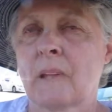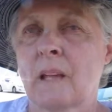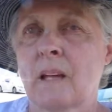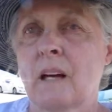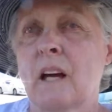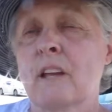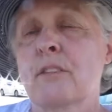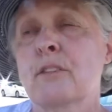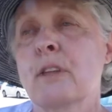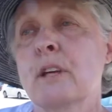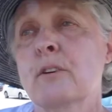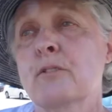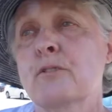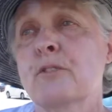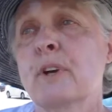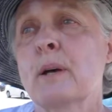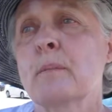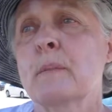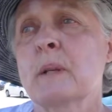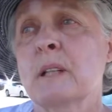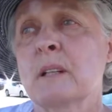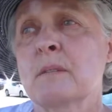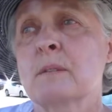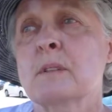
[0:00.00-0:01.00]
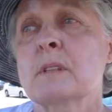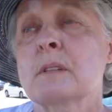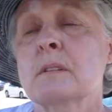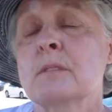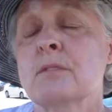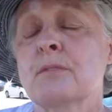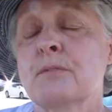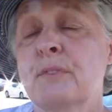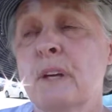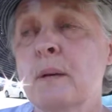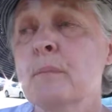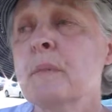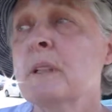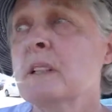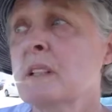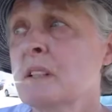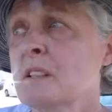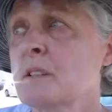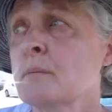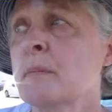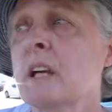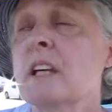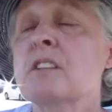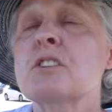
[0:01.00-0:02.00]
I think
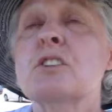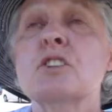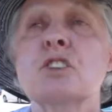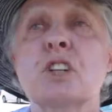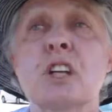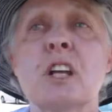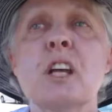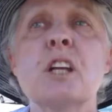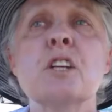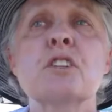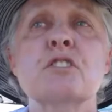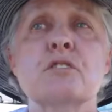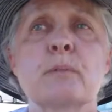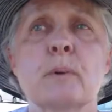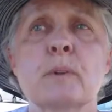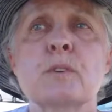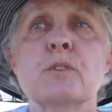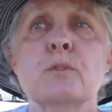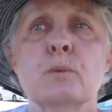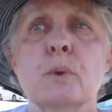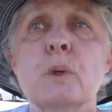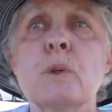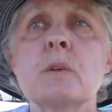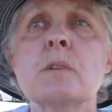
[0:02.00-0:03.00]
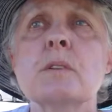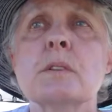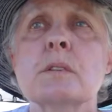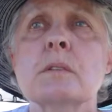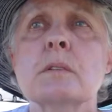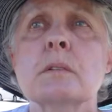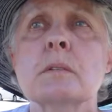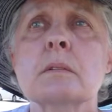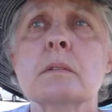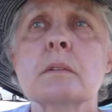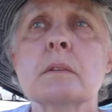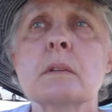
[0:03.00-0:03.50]
feminism has changed from its roots.